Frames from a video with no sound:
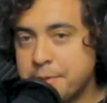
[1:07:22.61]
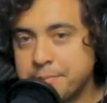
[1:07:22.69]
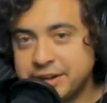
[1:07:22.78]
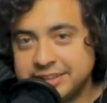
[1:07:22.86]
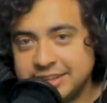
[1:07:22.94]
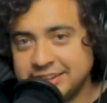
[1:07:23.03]

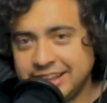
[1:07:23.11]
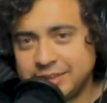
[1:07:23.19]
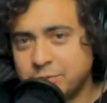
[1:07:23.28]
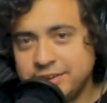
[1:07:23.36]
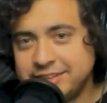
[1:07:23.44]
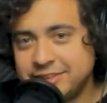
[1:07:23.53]
but that
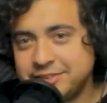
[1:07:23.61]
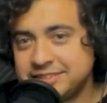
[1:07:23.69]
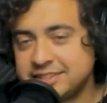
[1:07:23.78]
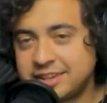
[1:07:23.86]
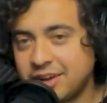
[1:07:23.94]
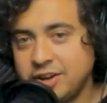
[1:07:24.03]
like one of the
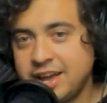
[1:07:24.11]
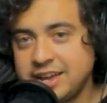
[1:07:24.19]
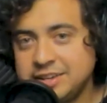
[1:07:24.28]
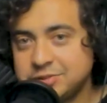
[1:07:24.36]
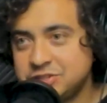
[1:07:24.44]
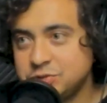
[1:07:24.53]
others is like, oh yeah,
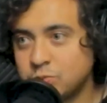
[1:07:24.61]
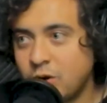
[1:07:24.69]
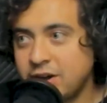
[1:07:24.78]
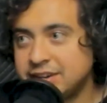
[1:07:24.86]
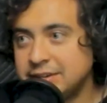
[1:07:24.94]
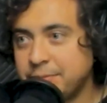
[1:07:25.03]
he was just
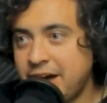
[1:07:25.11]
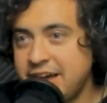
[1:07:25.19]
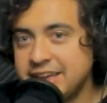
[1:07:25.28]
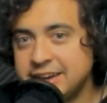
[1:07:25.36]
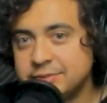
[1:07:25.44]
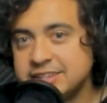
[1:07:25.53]
walking
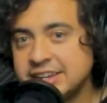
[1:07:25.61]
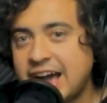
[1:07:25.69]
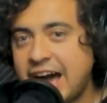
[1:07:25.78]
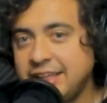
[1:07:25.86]
by, and I was like,